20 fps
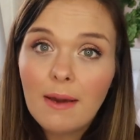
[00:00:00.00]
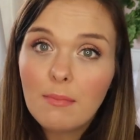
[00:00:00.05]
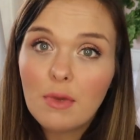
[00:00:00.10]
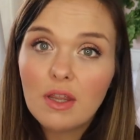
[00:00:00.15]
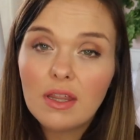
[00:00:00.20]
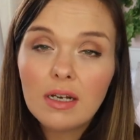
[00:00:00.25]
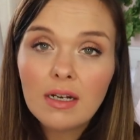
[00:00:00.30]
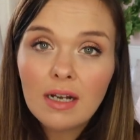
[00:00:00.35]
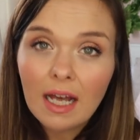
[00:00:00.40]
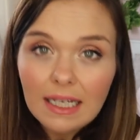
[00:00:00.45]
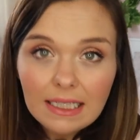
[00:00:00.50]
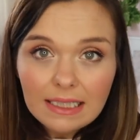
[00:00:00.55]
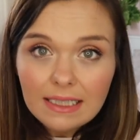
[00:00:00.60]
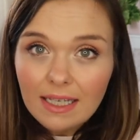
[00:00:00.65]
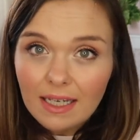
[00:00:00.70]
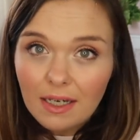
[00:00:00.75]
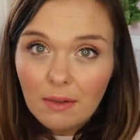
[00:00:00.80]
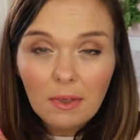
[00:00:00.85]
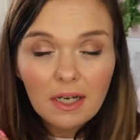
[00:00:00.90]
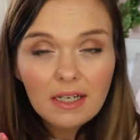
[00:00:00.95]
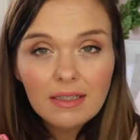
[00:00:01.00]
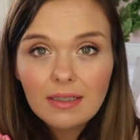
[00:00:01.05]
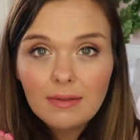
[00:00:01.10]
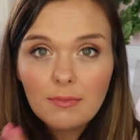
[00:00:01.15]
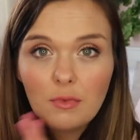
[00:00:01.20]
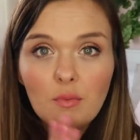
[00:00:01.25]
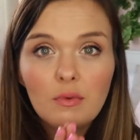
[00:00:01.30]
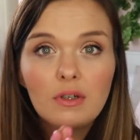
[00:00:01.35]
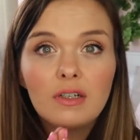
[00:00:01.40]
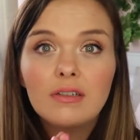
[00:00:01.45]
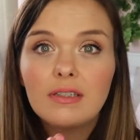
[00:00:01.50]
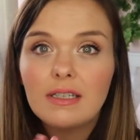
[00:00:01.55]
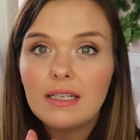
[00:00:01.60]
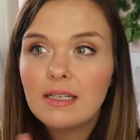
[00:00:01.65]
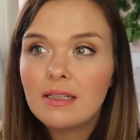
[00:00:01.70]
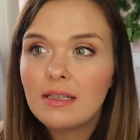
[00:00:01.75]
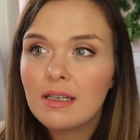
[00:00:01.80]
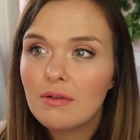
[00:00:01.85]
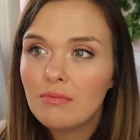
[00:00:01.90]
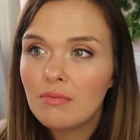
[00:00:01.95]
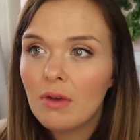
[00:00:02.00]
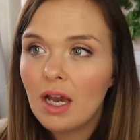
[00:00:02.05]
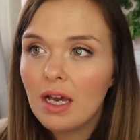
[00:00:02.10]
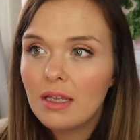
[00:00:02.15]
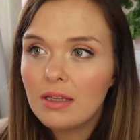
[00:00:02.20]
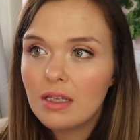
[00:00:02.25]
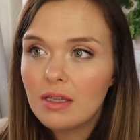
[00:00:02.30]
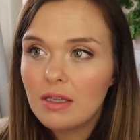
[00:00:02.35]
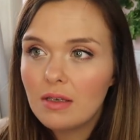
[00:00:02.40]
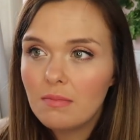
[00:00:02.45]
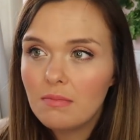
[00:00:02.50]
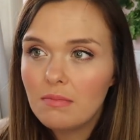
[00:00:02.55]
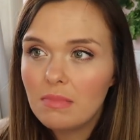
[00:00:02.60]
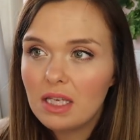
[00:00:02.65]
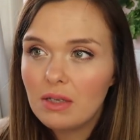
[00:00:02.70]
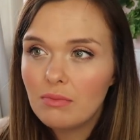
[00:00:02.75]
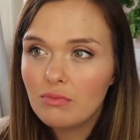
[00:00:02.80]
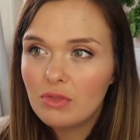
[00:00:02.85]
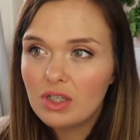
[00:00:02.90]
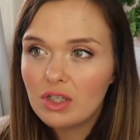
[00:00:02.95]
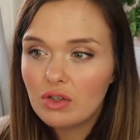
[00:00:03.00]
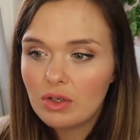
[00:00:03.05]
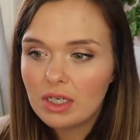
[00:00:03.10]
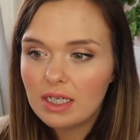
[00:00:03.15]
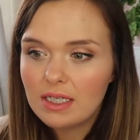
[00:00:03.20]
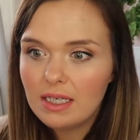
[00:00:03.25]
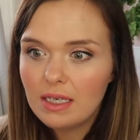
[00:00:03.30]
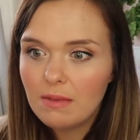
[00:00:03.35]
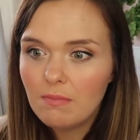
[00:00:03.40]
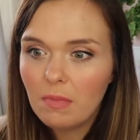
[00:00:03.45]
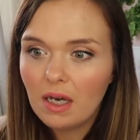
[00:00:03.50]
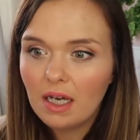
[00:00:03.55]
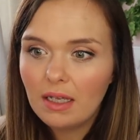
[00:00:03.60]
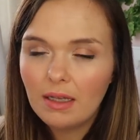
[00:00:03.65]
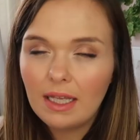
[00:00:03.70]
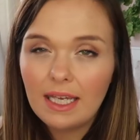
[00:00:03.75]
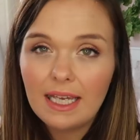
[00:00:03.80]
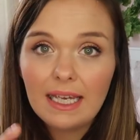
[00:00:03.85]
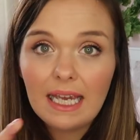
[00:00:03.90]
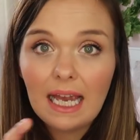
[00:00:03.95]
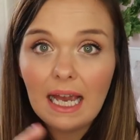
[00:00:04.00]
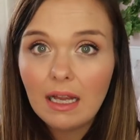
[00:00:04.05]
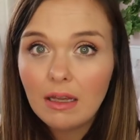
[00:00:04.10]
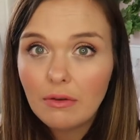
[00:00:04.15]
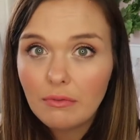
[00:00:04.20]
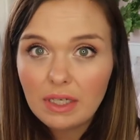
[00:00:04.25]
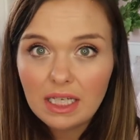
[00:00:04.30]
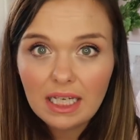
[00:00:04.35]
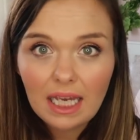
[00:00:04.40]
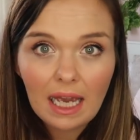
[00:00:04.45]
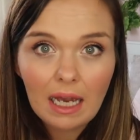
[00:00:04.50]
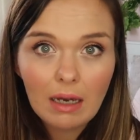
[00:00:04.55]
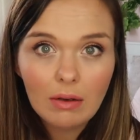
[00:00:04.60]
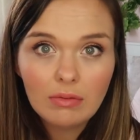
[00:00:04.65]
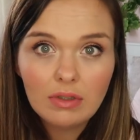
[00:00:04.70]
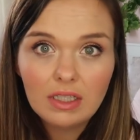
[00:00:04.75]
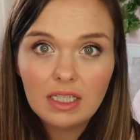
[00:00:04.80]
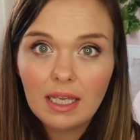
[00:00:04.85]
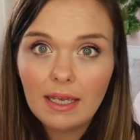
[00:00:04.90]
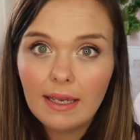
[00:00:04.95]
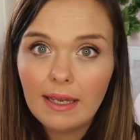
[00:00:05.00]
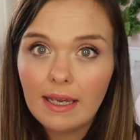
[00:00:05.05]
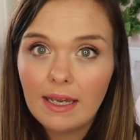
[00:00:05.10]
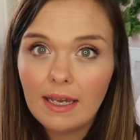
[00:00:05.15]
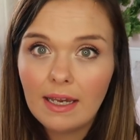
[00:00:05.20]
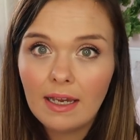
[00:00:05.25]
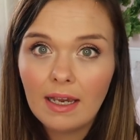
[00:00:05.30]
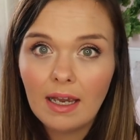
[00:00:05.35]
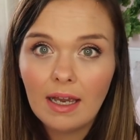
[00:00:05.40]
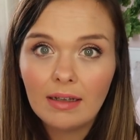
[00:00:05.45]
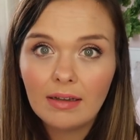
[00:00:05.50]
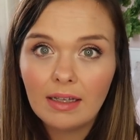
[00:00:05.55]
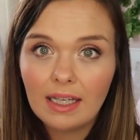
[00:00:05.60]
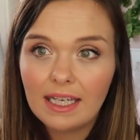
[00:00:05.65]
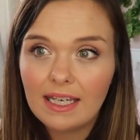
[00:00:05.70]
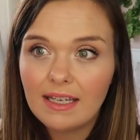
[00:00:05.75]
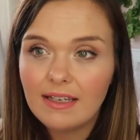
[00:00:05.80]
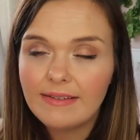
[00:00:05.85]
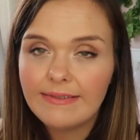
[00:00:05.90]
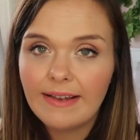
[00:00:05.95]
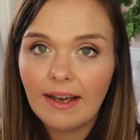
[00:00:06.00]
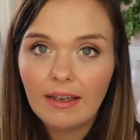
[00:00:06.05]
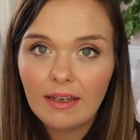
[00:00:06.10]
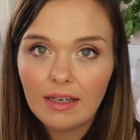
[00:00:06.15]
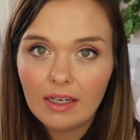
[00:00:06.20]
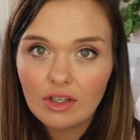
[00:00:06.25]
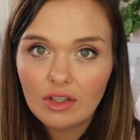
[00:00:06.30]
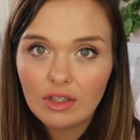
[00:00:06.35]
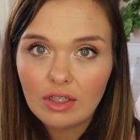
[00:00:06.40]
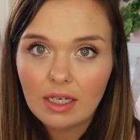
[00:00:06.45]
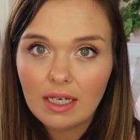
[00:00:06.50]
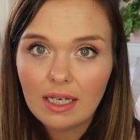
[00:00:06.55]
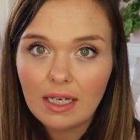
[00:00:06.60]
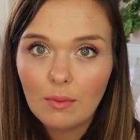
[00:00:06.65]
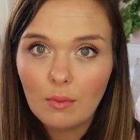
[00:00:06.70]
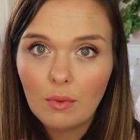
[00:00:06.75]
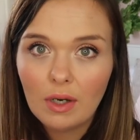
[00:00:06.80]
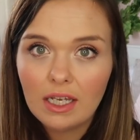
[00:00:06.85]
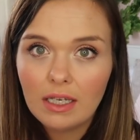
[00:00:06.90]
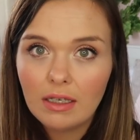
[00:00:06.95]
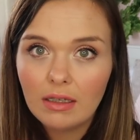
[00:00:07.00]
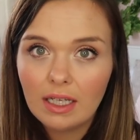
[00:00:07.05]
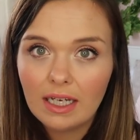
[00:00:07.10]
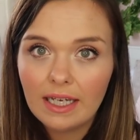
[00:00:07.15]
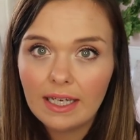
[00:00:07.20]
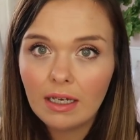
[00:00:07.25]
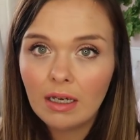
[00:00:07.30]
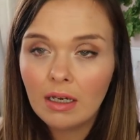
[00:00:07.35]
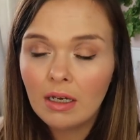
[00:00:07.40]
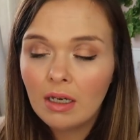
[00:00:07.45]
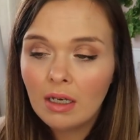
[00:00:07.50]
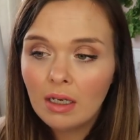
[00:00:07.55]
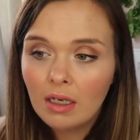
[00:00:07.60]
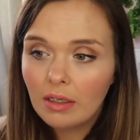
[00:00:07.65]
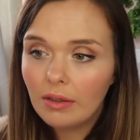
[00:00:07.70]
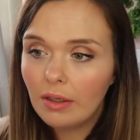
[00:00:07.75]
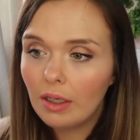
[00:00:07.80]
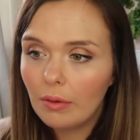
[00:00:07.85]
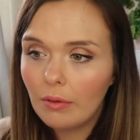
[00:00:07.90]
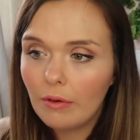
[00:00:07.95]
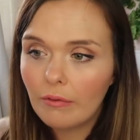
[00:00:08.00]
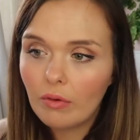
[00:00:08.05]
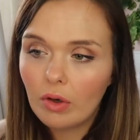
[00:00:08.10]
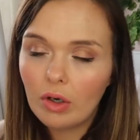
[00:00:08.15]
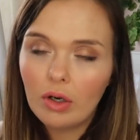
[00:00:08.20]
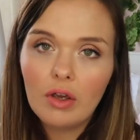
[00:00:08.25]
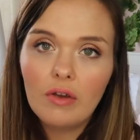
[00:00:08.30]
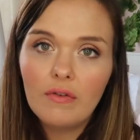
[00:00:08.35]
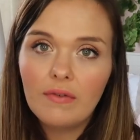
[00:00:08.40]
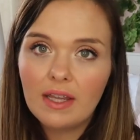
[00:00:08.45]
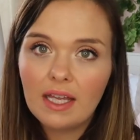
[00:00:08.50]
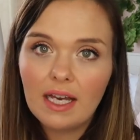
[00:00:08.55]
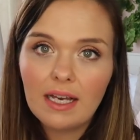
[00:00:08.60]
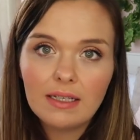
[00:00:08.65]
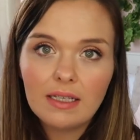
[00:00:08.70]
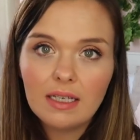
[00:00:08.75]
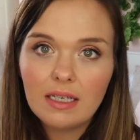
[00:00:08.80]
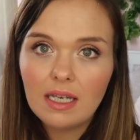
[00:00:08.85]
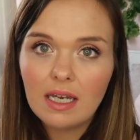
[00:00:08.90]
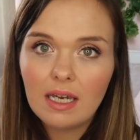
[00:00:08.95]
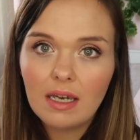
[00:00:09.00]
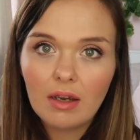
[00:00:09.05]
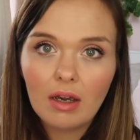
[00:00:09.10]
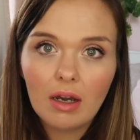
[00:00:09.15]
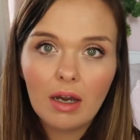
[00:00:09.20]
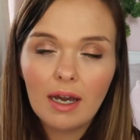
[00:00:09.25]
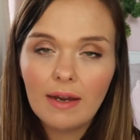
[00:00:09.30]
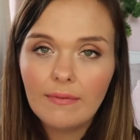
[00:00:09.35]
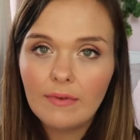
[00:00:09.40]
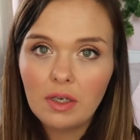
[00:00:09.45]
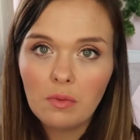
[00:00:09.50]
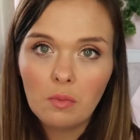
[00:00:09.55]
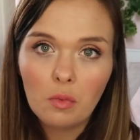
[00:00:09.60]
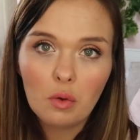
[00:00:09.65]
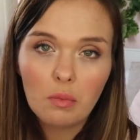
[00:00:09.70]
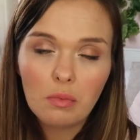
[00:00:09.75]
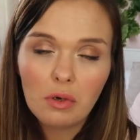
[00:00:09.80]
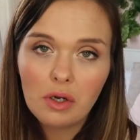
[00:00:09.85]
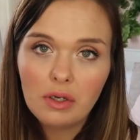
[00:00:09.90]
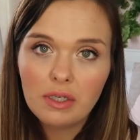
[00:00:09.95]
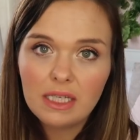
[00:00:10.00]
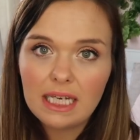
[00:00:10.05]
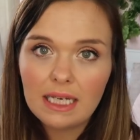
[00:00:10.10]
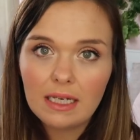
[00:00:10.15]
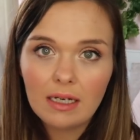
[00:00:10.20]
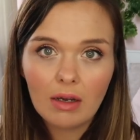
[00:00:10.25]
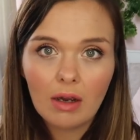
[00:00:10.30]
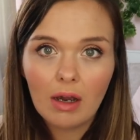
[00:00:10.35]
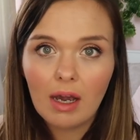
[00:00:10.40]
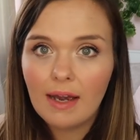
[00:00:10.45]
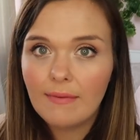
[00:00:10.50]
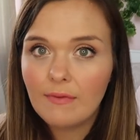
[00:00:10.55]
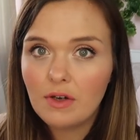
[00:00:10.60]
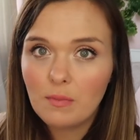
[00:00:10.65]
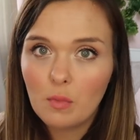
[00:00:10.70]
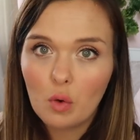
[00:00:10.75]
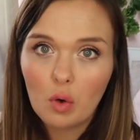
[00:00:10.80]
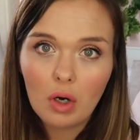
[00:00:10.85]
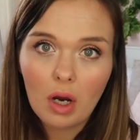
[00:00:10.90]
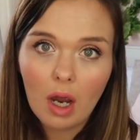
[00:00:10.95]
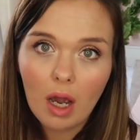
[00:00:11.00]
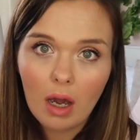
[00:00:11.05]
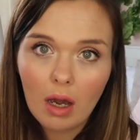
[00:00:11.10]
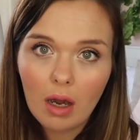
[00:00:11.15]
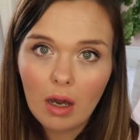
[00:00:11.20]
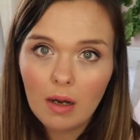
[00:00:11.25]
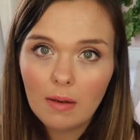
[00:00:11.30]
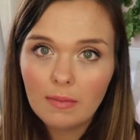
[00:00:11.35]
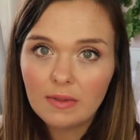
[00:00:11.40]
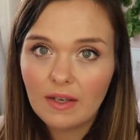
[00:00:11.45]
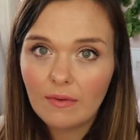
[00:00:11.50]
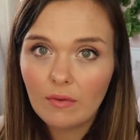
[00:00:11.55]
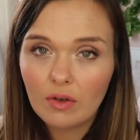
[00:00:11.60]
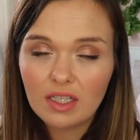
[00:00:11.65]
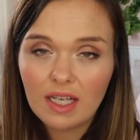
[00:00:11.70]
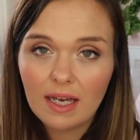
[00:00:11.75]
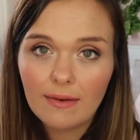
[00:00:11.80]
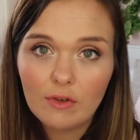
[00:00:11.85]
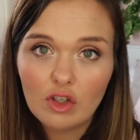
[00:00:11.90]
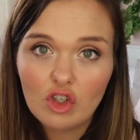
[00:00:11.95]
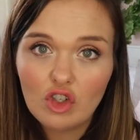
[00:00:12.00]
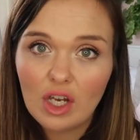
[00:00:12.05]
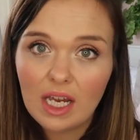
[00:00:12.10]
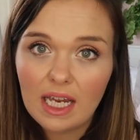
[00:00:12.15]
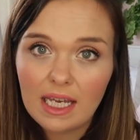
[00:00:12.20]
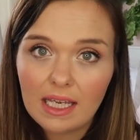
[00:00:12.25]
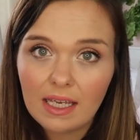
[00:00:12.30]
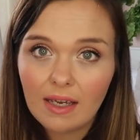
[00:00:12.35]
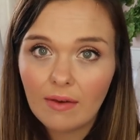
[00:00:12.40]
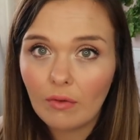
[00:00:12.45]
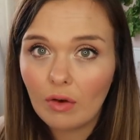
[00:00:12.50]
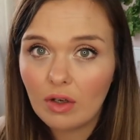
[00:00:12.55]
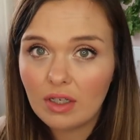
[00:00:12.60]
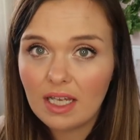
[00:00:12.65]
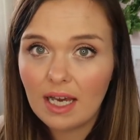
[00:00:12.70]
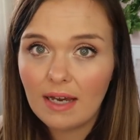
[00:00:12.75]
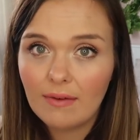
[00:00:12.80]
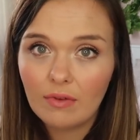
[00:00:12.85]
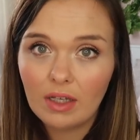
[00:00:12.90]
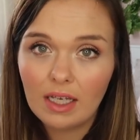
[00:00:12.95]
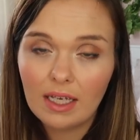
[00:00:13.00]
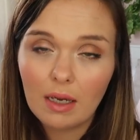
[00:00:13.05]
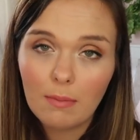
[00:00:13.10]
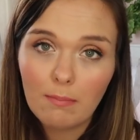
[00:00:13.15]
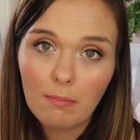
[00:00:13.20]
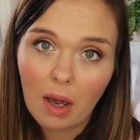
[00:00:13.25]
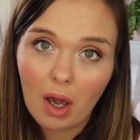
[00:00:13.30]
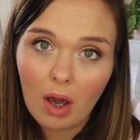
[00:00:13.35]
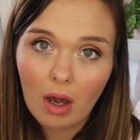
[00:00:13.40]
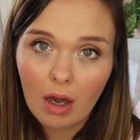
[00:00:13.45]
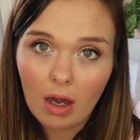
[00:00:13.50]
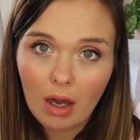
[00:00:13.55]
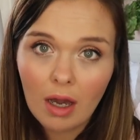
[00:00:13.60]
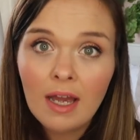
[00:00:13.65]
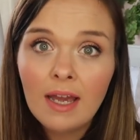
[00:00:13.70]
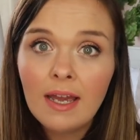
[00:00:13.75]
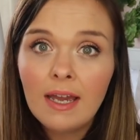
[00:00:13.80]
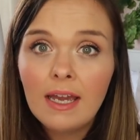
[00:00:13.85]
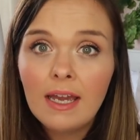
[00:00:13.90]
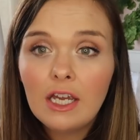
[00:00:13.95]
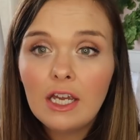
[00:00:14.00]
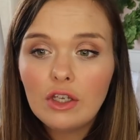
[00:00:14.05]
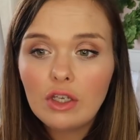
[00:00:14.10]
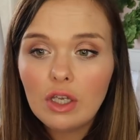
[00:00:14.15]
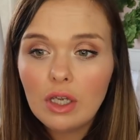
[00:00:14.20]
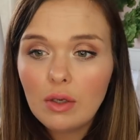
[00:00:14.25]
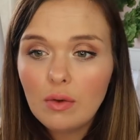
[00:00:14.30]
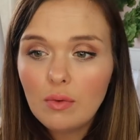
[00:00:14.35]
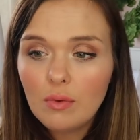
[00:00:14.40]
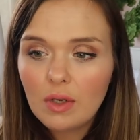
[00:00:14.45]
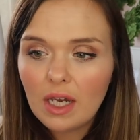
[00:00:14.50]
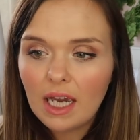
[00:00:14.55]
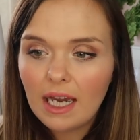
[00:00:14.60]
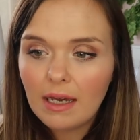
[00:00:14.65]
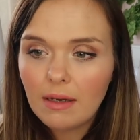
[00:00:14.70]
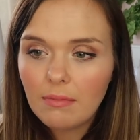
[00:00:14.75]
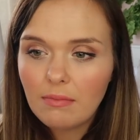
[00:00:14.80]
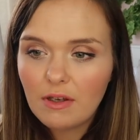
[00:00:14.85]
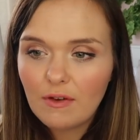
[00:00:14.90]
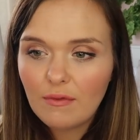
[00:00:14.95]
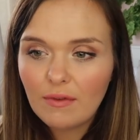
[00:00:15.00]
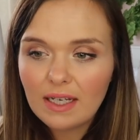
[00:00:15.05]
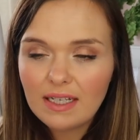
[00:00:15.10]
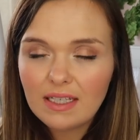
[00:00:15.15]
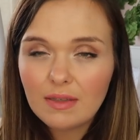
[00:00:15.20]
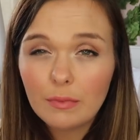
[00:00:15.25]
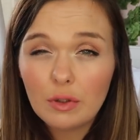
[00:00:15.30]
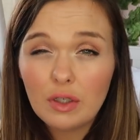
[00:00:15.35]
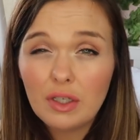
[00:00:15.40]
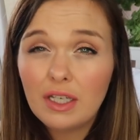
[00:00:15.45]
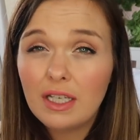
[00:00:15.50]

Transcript: But the nice thing about Slimming World is that rather than being restricted by like calorie counting and like a diet sheet where you're like, no, I've gone over that today, I can't have any more protein, I can't have any more carbs, I've got to have a shake, I've got to have like a bar, you can be flexible.